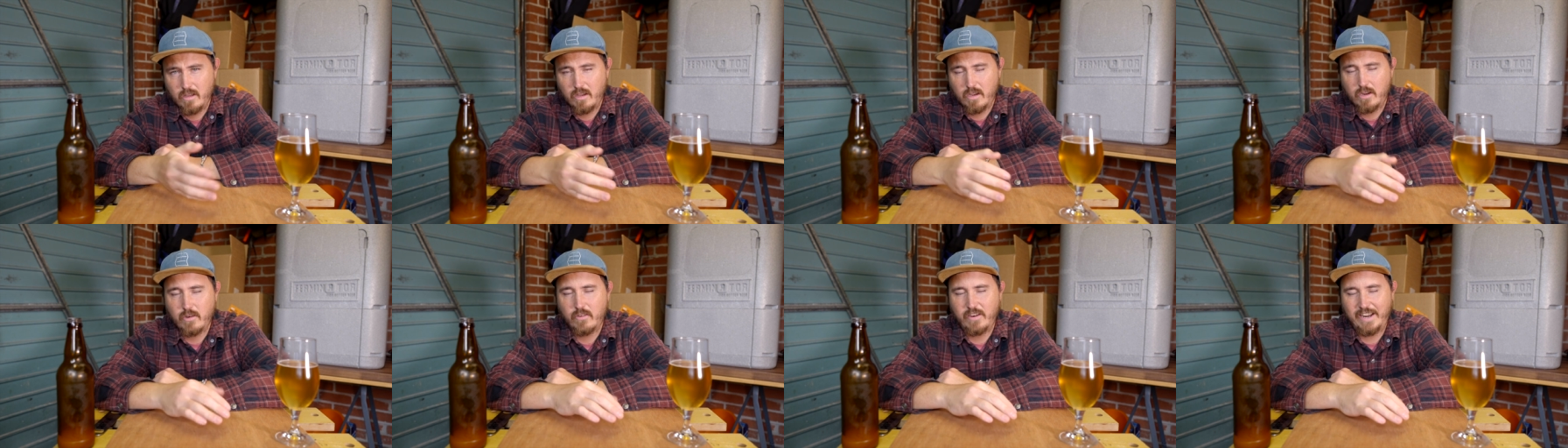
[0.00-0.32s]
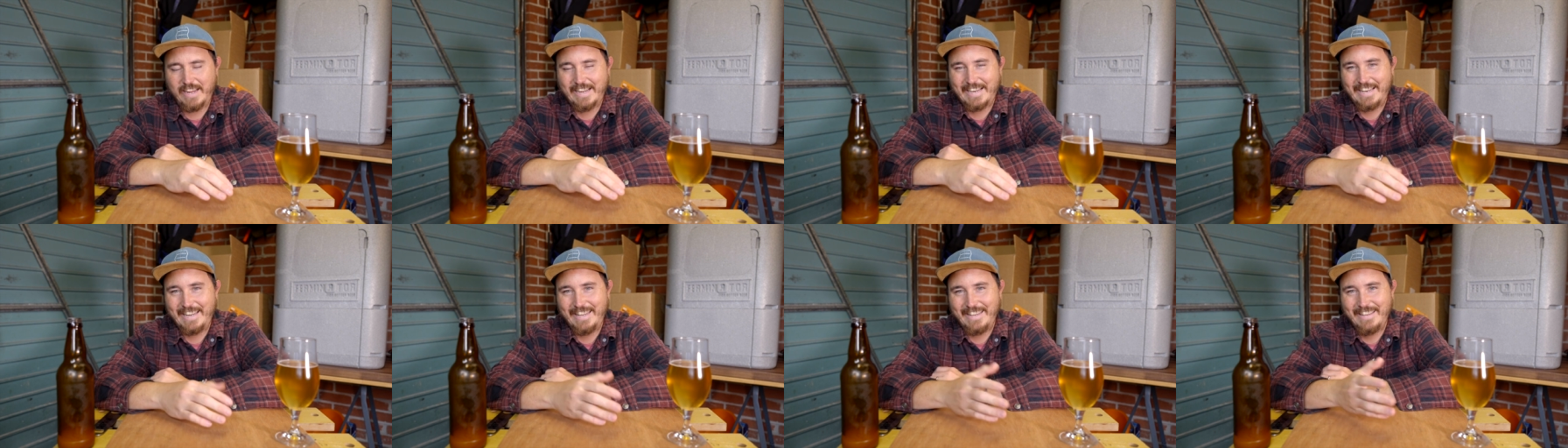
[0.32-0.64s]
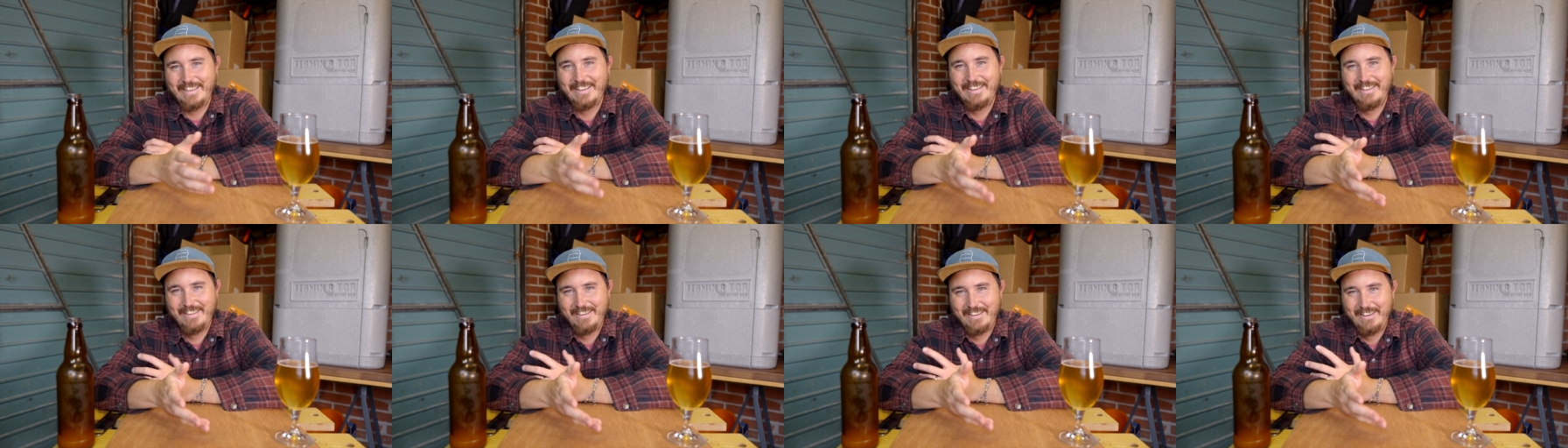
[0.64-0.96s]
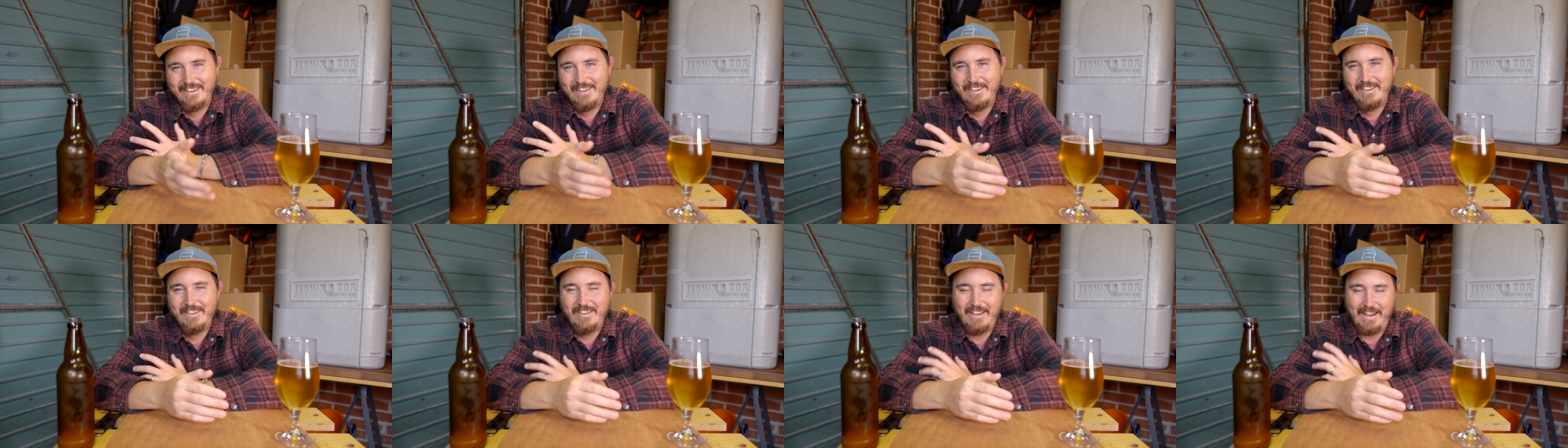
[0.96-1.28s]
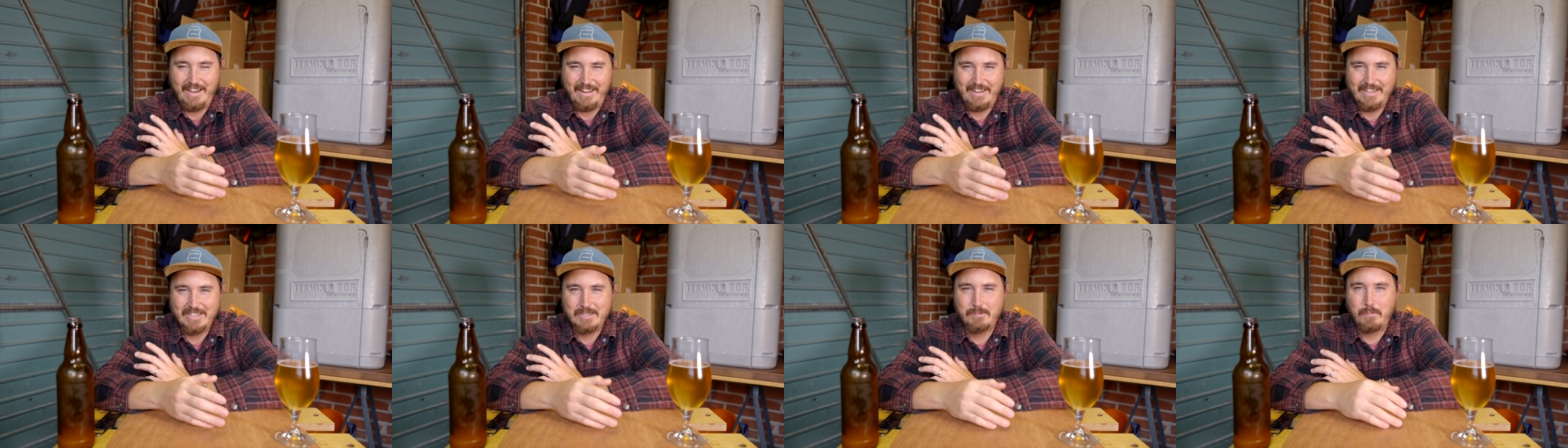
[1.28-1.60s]
correctly
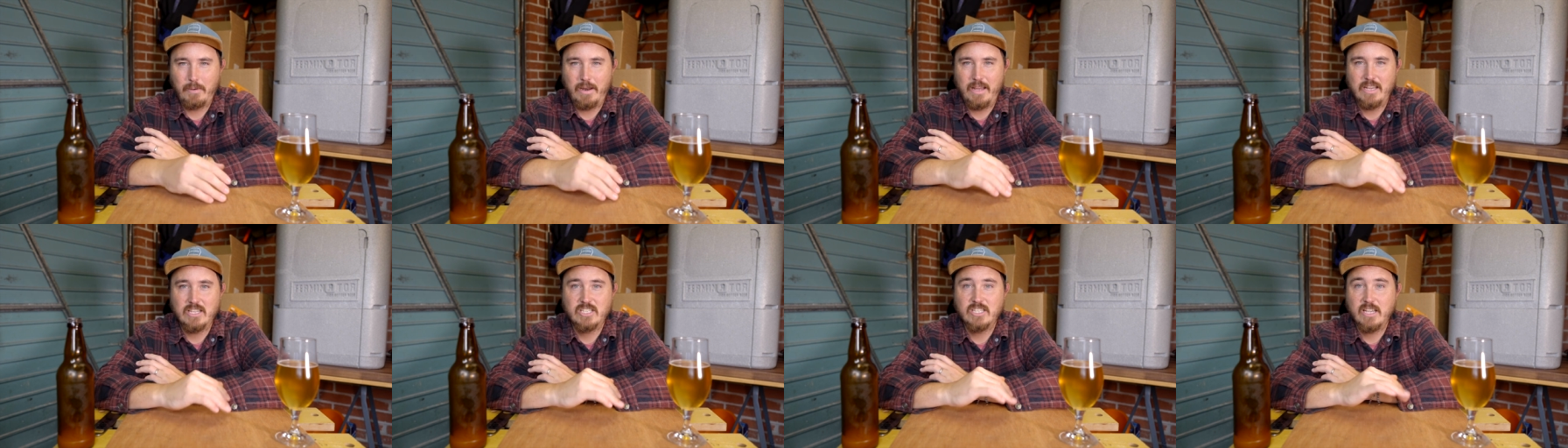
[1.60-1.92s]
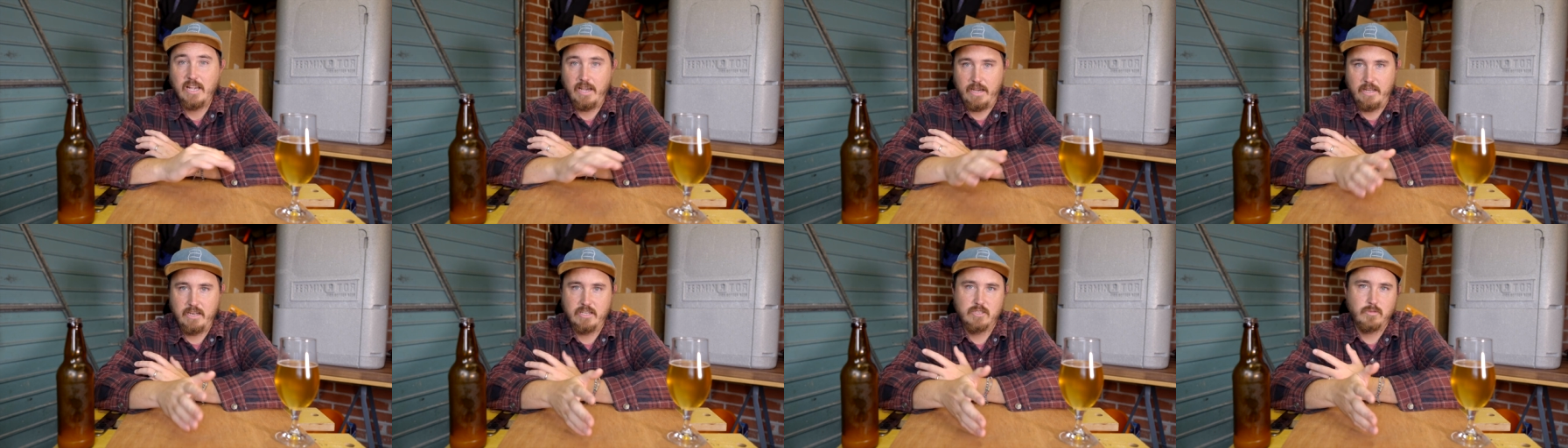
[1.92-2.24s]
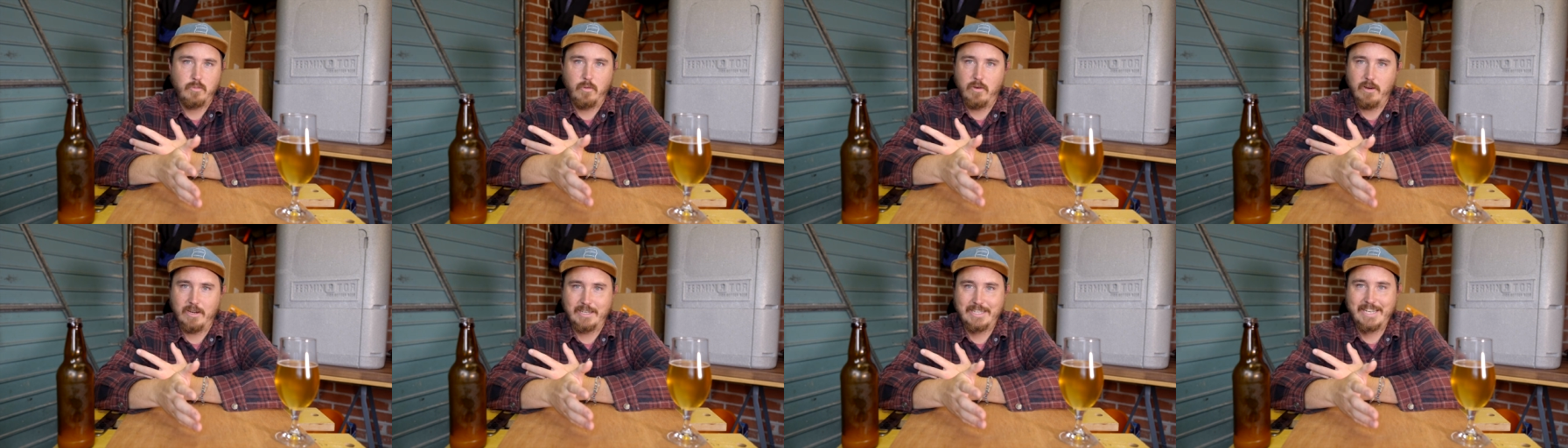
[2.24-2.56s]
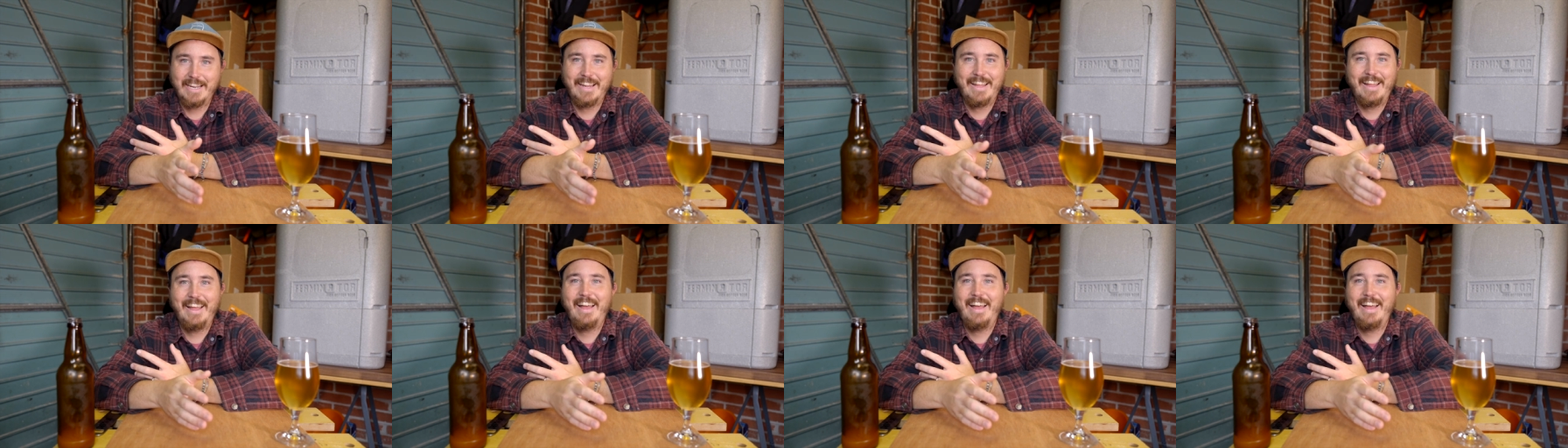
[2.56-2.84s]
at his place and it's worked.